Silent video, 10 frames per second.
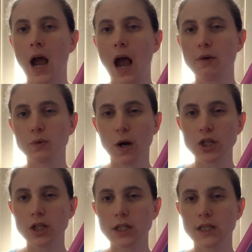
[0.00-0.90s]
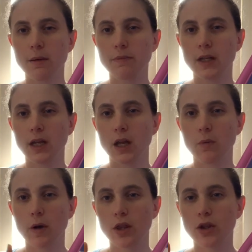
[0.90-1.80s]
I was watching
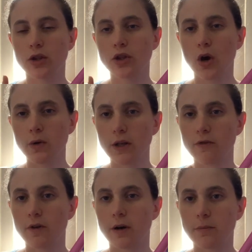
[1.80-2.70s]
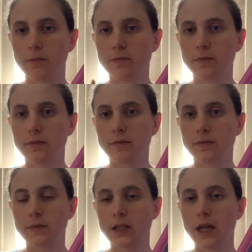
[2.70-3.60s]
something with Tony from
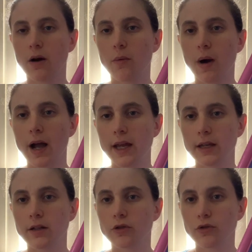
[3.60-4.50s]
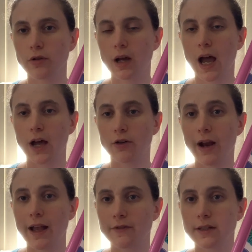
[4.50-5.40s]
TLY
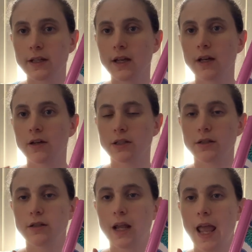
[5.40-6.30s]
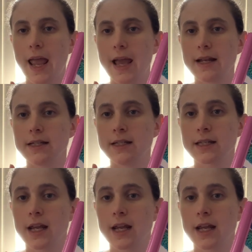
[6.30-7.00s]
Crafts, and